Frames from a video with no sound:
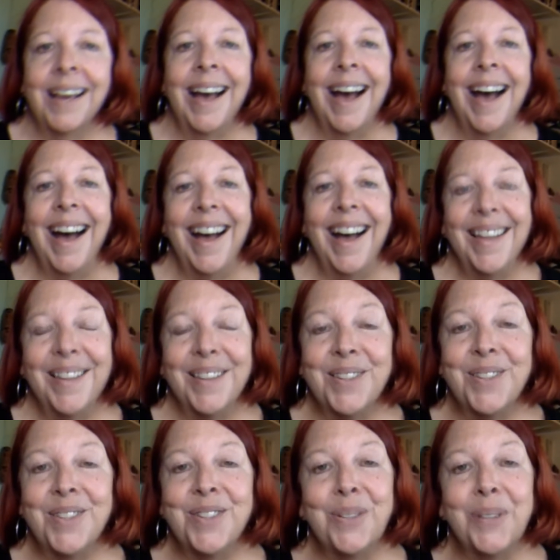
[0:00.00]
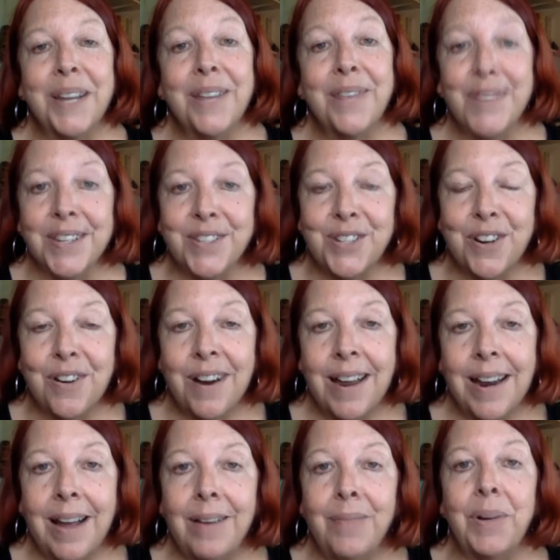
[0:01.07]
Hi, this is Julia Pfister,
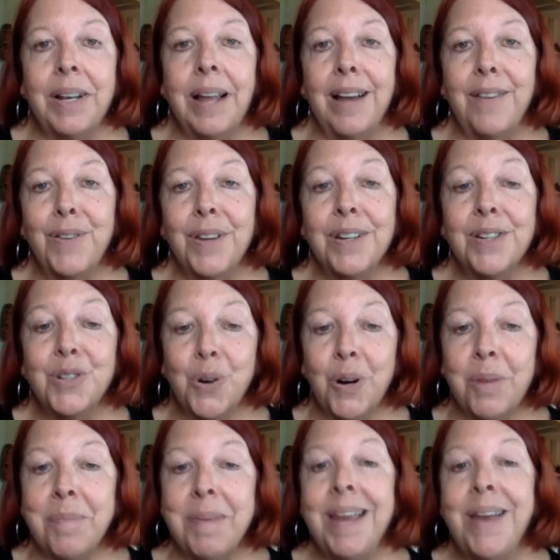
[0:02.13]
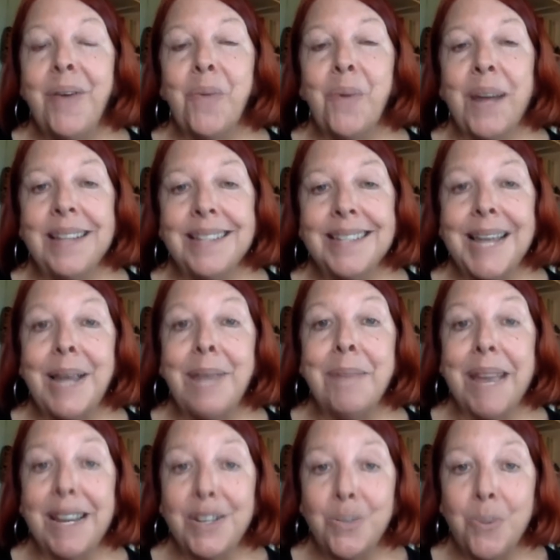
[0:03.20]
and I would like for you to join me Wednesday,
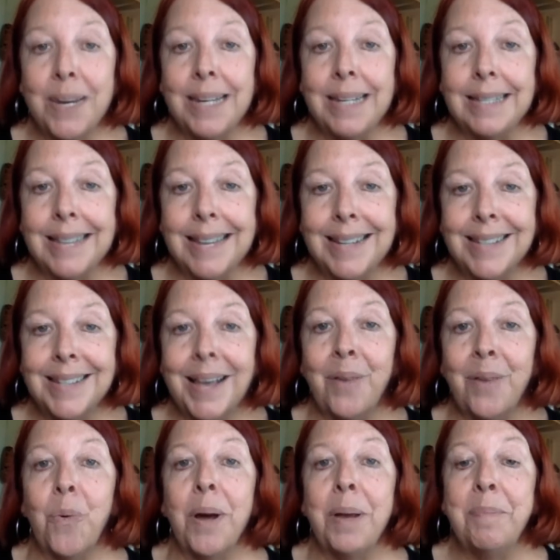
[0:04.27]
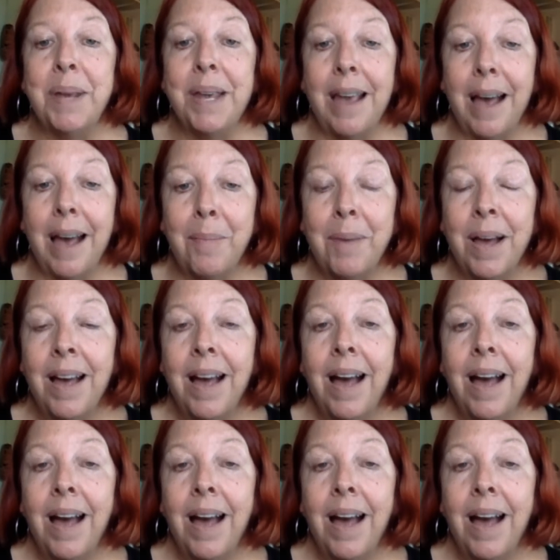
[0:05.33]
May 26th at 1 p.m.